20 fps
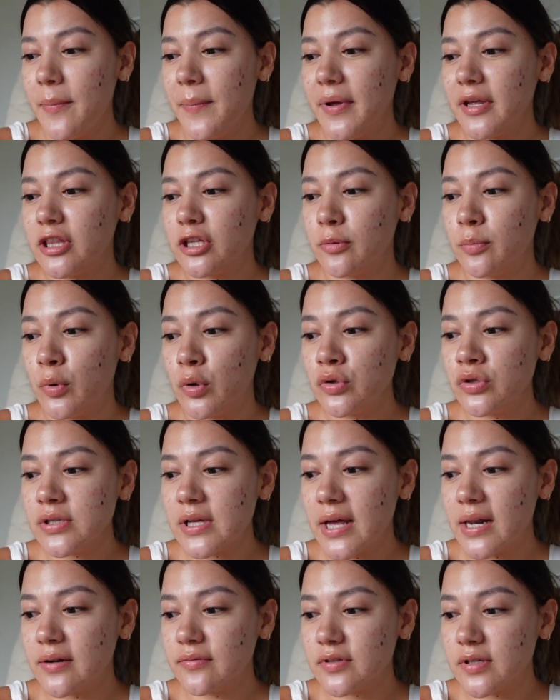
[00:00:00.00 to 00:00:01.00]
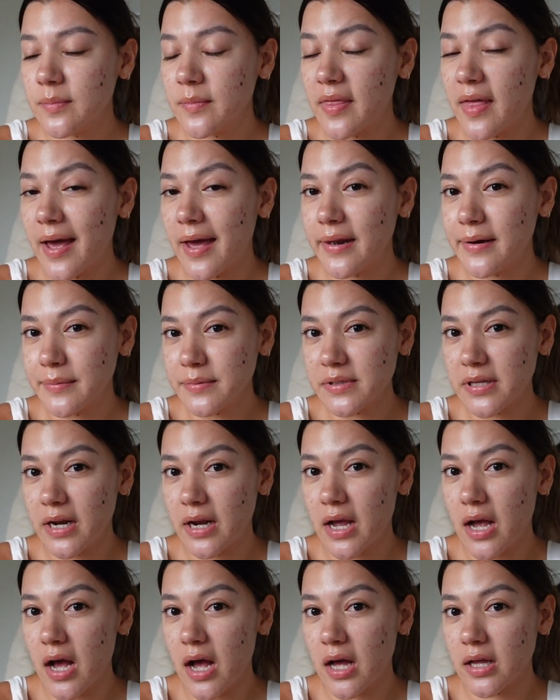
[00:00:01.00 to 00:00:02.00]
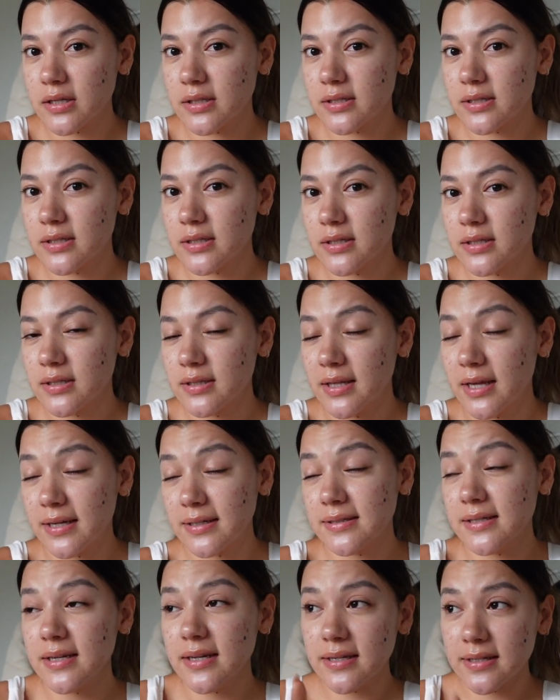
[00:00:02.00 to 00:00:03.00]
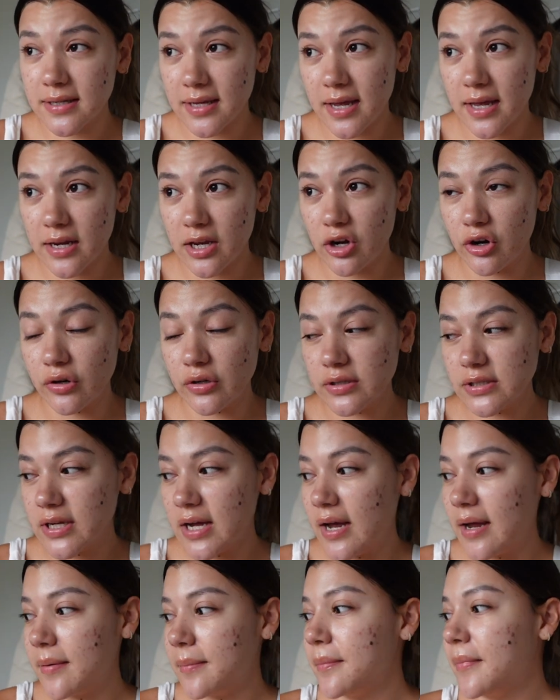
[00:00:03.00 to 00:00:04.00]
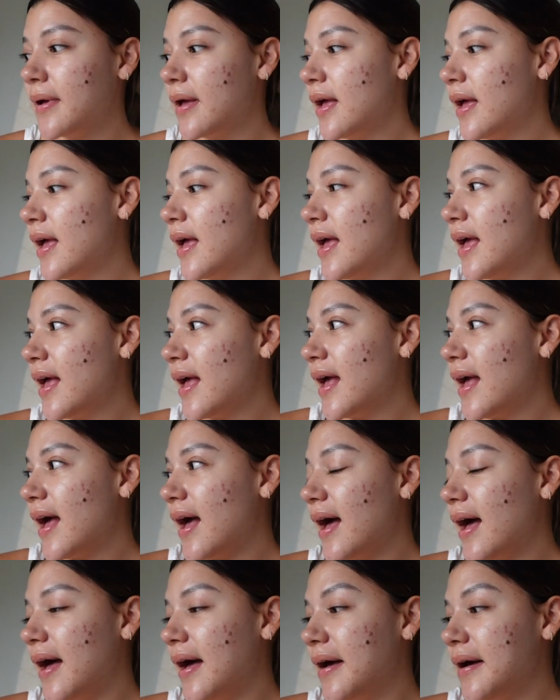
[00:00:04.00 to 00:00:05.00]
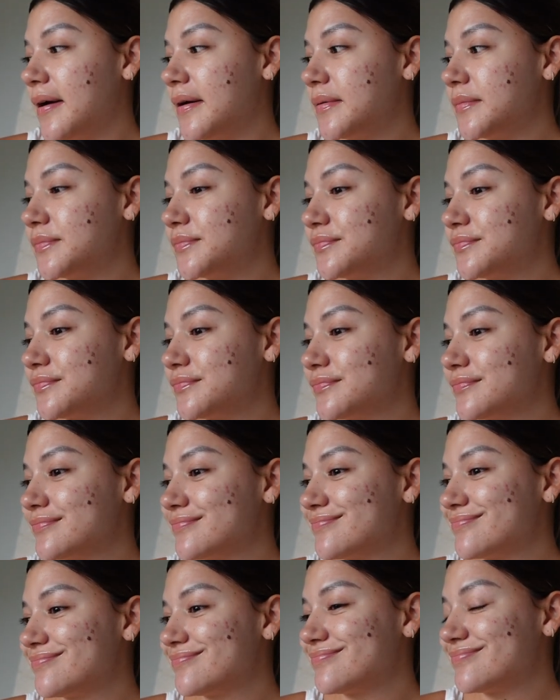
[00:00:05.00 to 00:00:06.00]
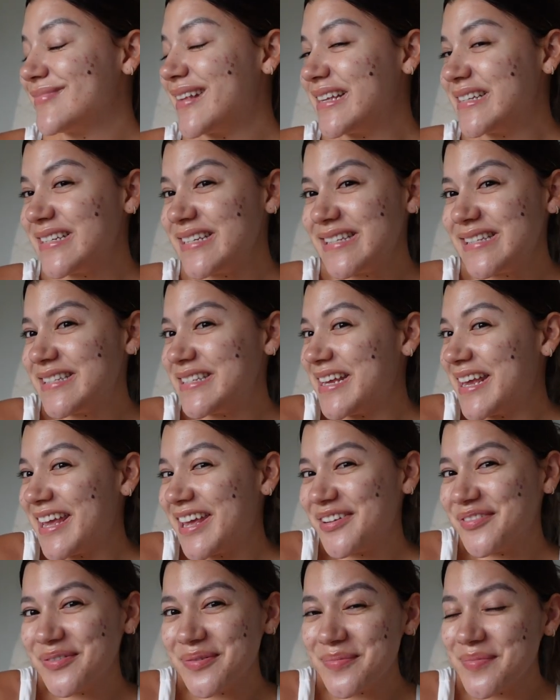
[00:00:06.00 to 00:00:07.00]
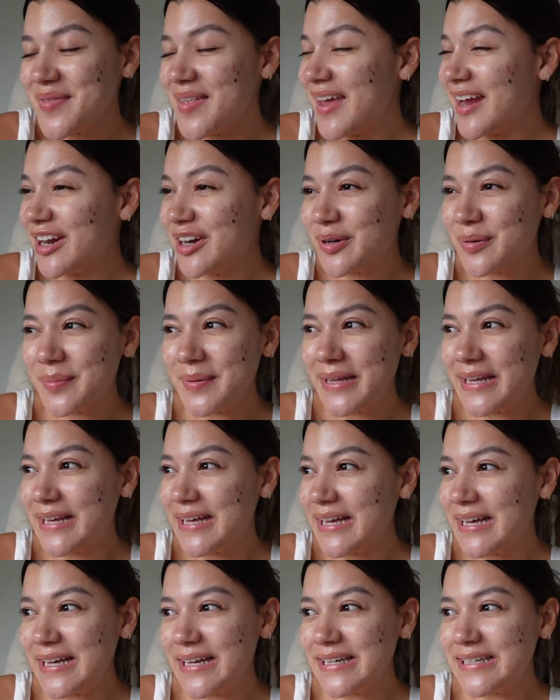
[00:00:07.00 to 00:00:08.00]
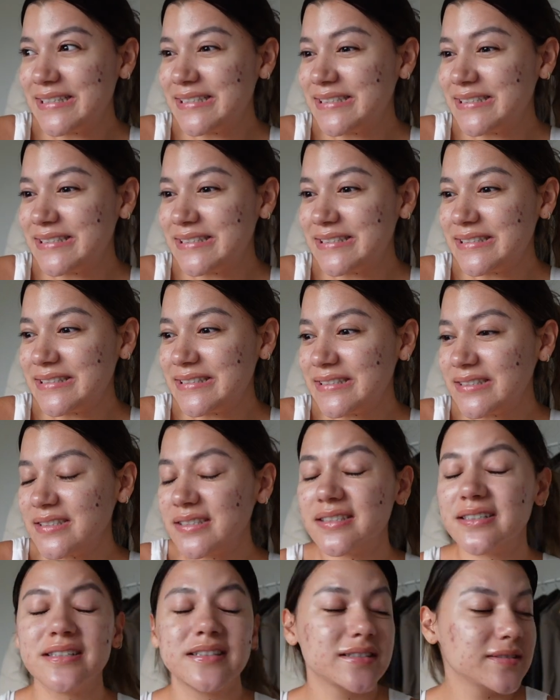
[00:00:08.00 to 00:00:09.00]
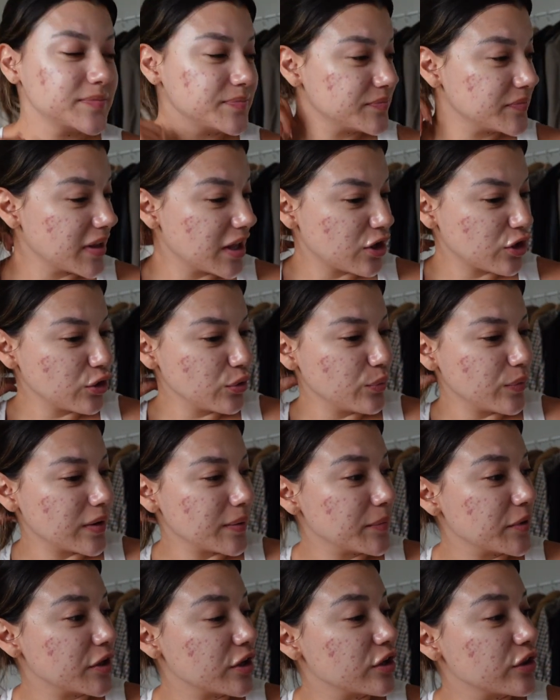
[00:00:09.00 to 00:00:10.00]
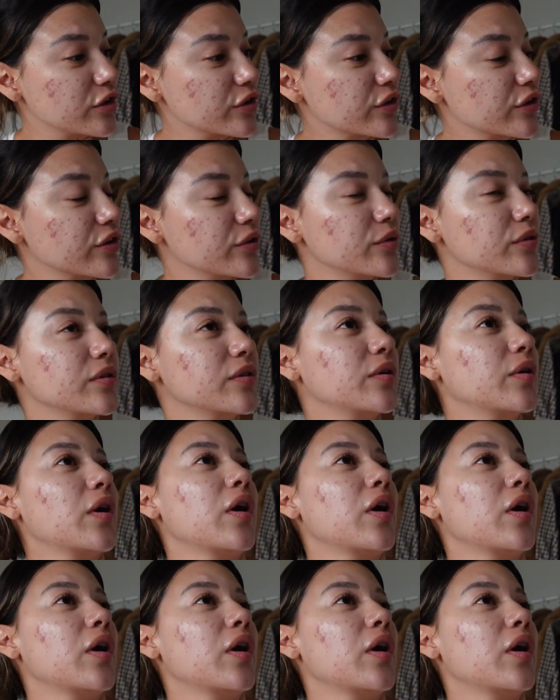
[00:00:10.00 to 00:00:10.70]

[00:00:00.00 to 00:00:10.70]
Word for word: make the most out of some of the items that I got that did get here on time. Um, and just take it from there because oh, I don't know what I'm gonna learn.